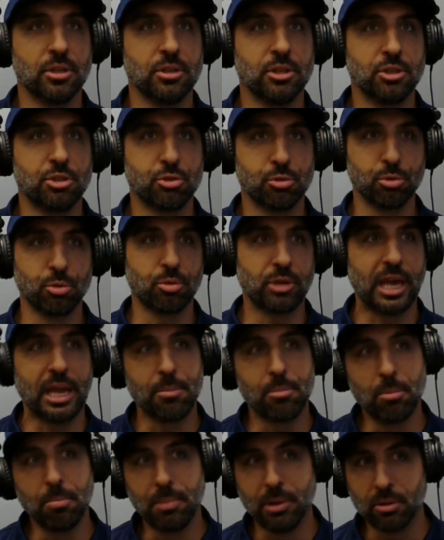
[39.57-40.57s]
true
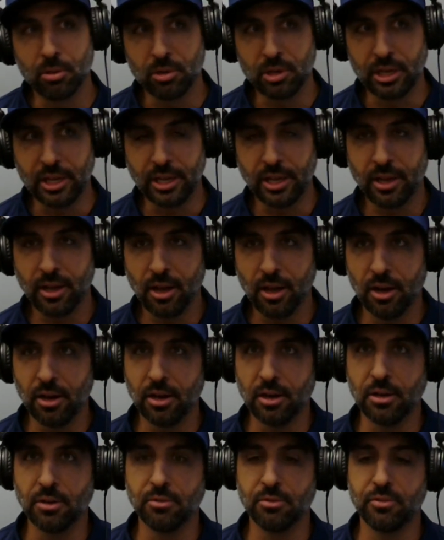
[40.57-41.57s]
capability
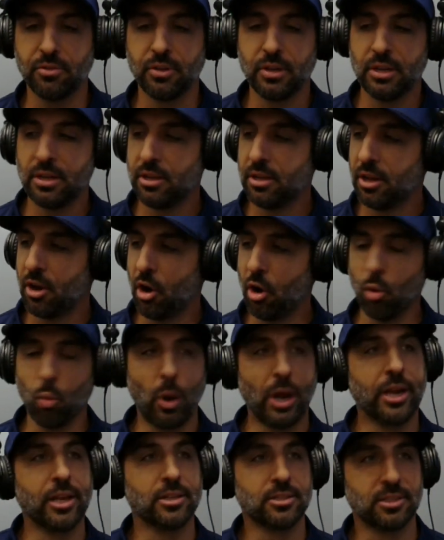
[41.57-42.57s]
of our
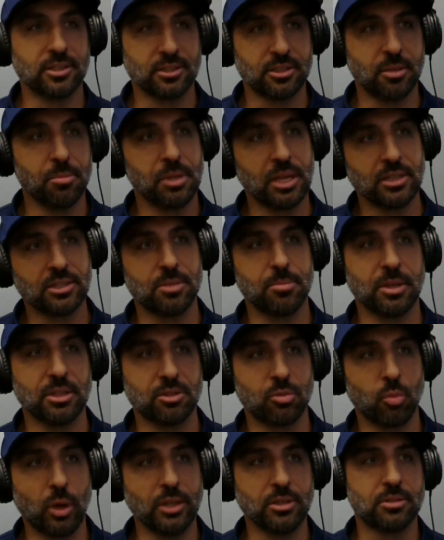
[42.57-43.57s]
weighting system, the SMS
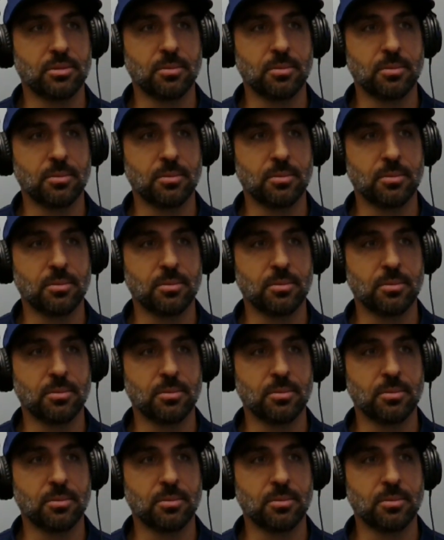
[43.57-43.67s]
weights,